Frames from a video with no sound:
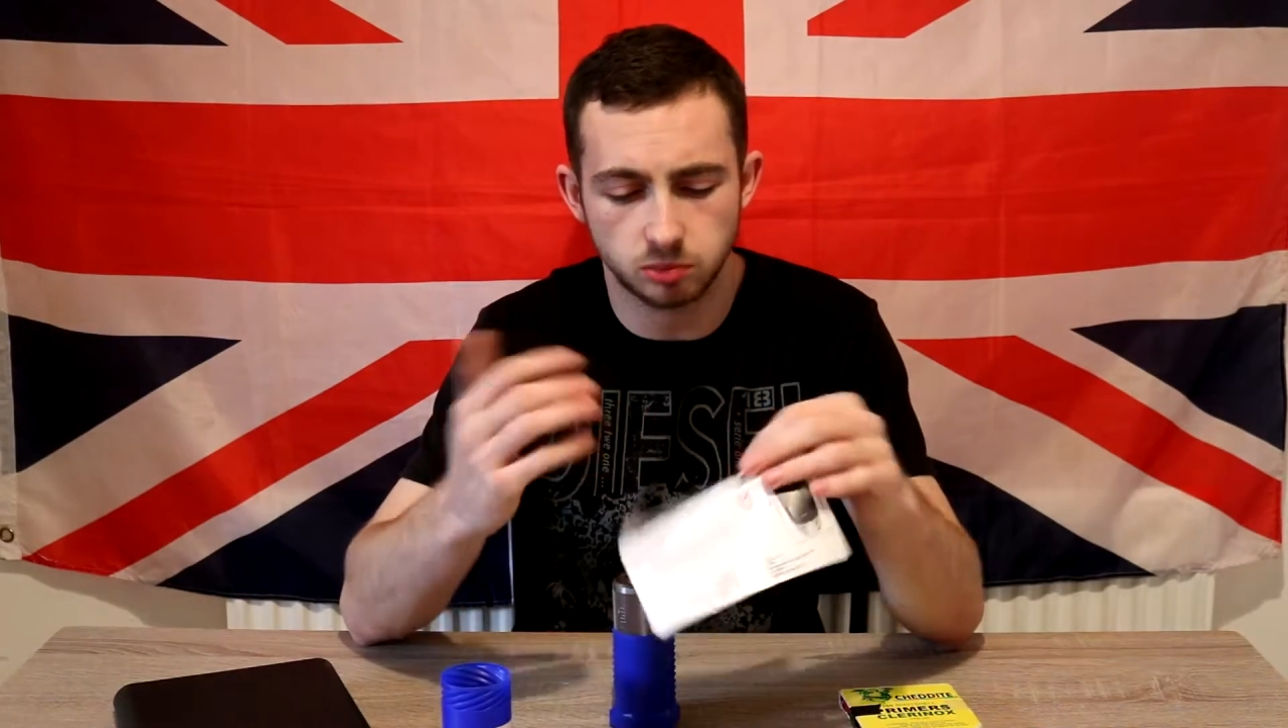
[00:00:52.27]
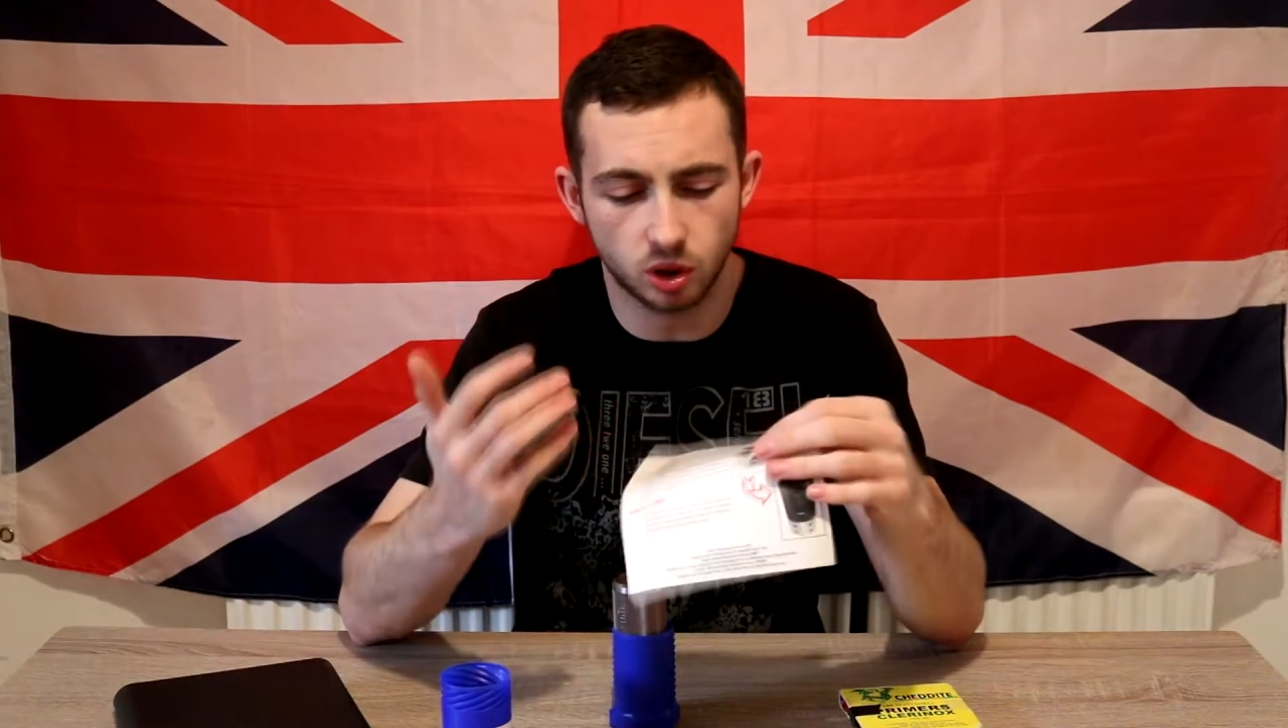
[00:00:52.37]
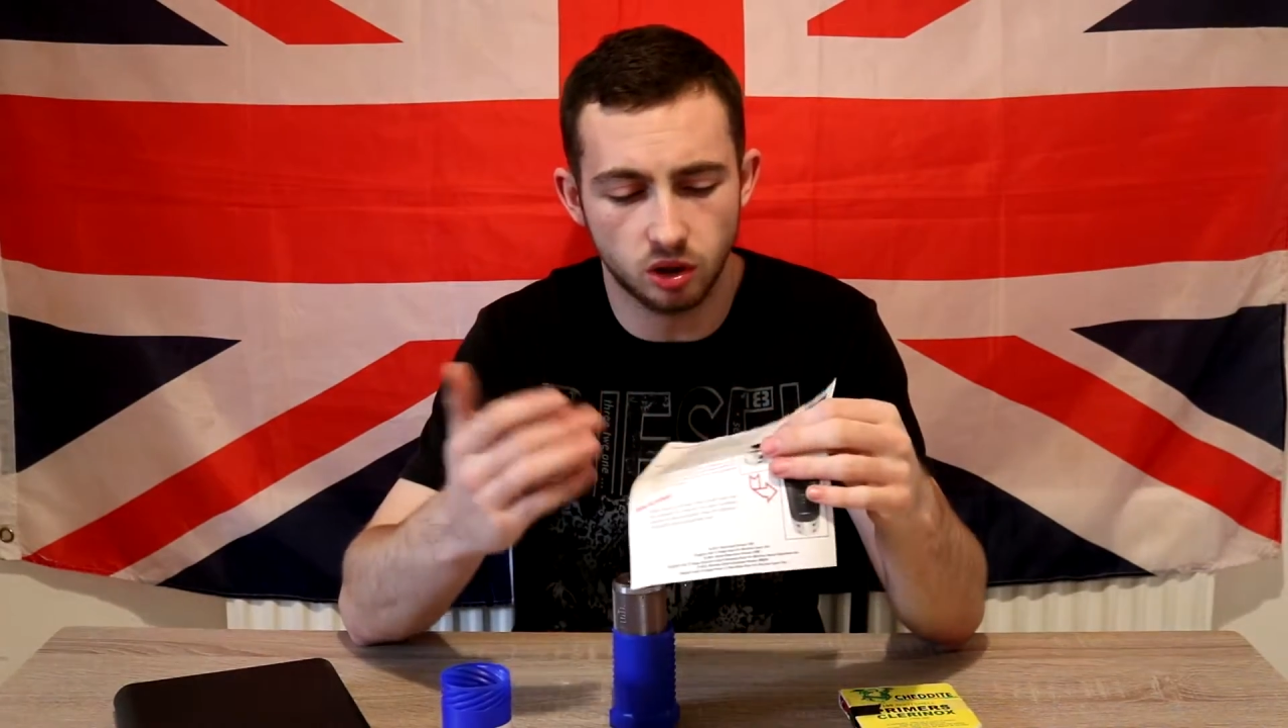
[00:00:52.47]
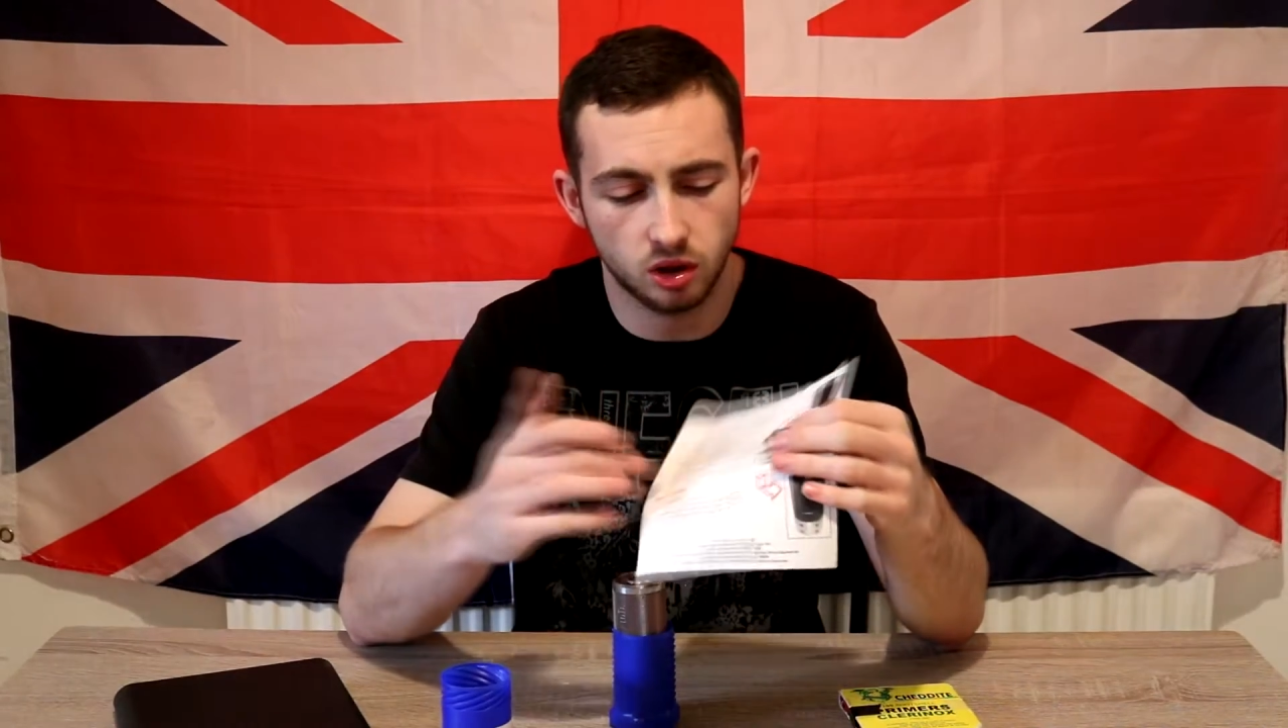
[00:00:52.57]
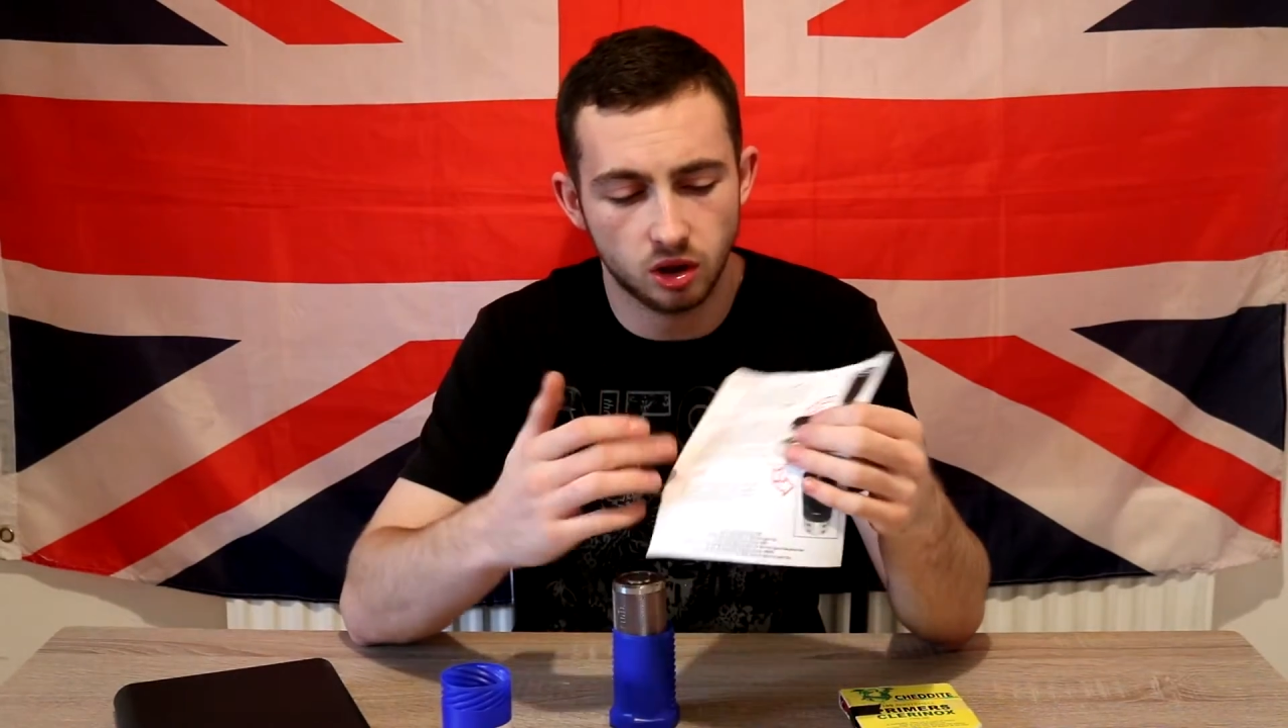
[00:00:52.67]

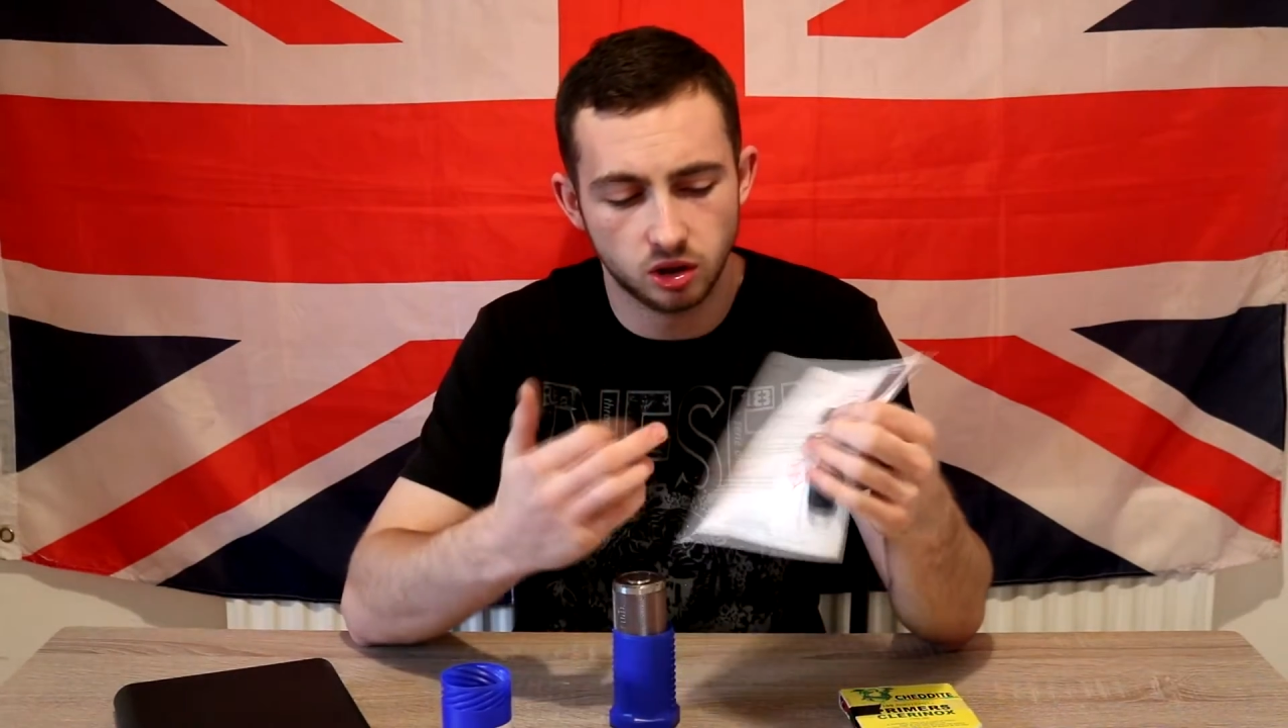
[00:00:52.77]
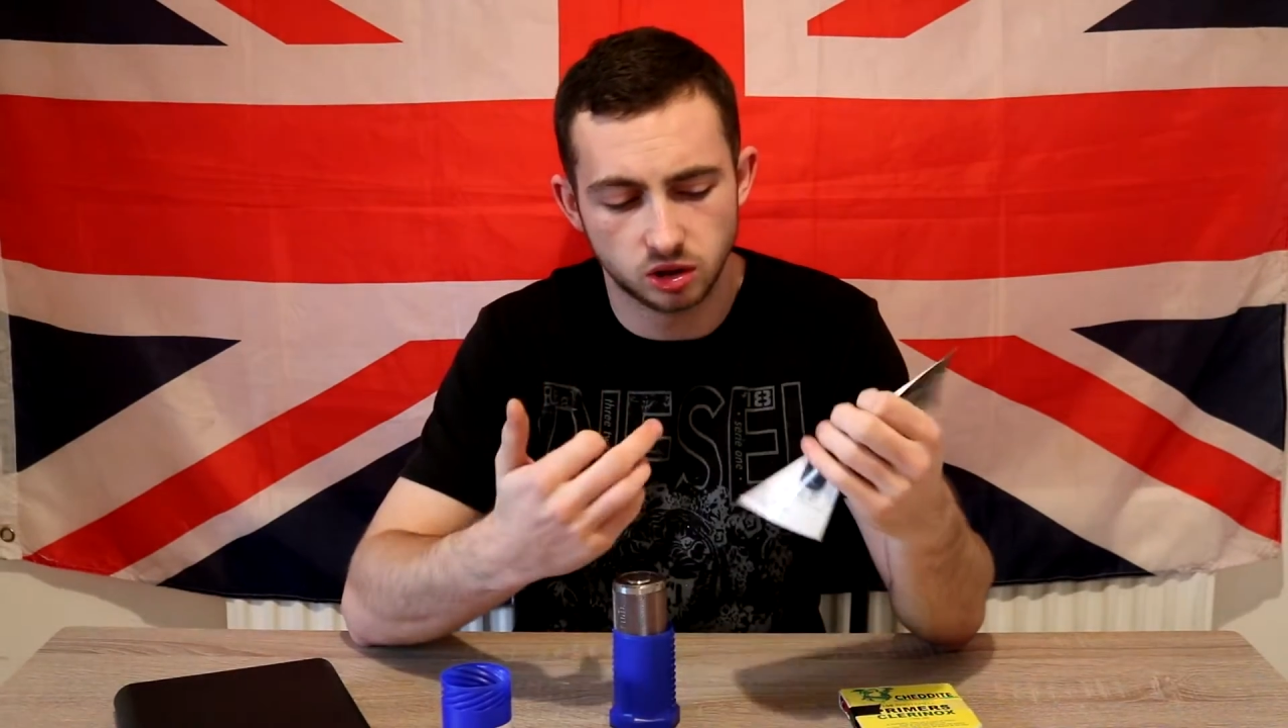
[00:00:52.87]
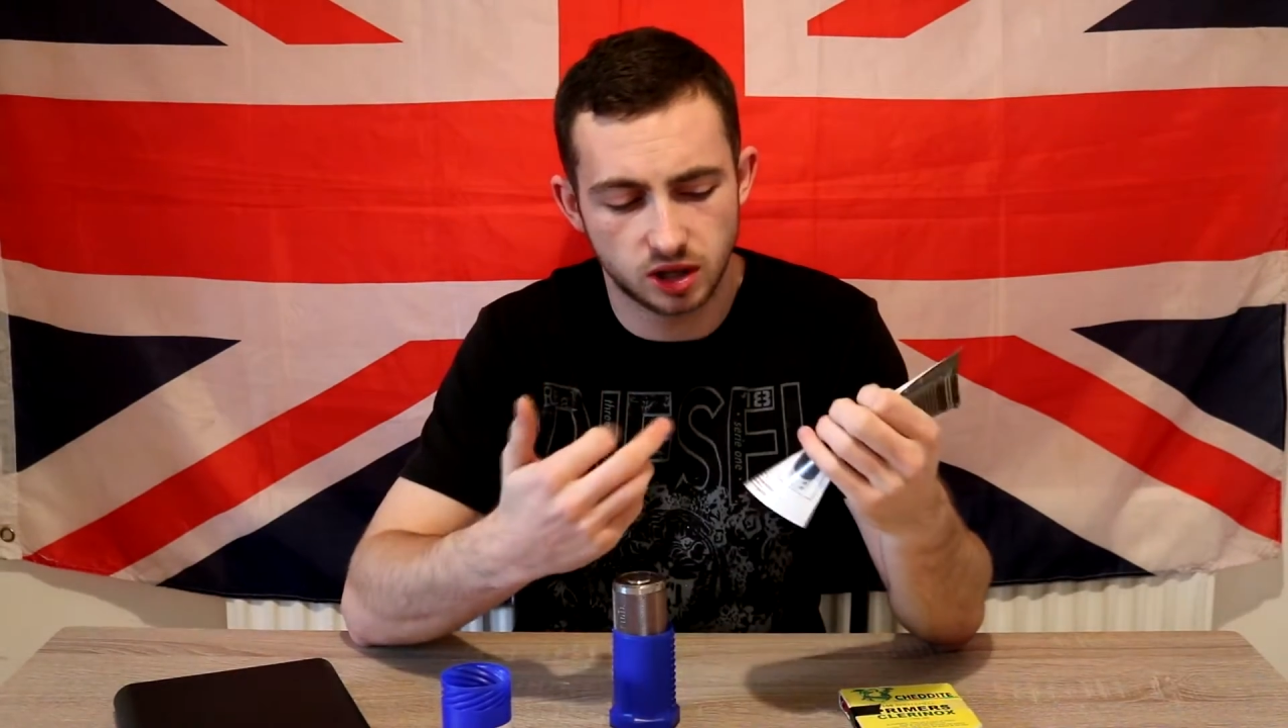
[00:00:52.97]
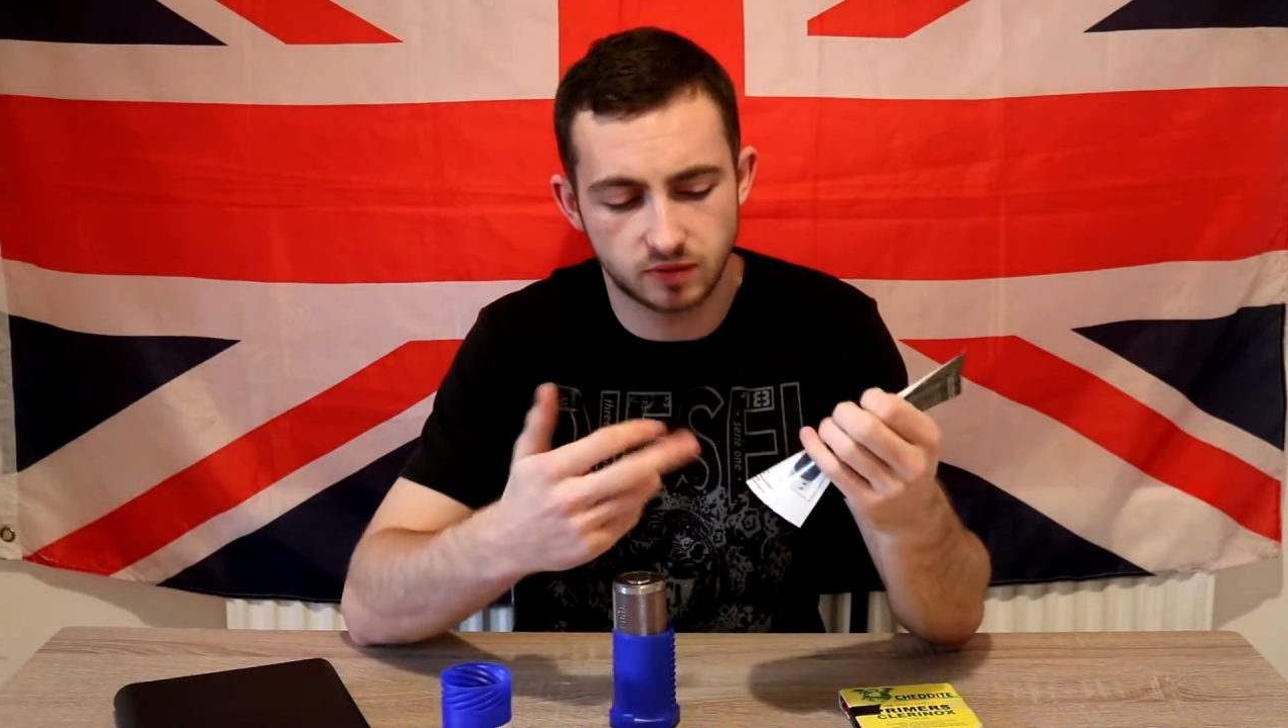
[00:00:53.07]
but they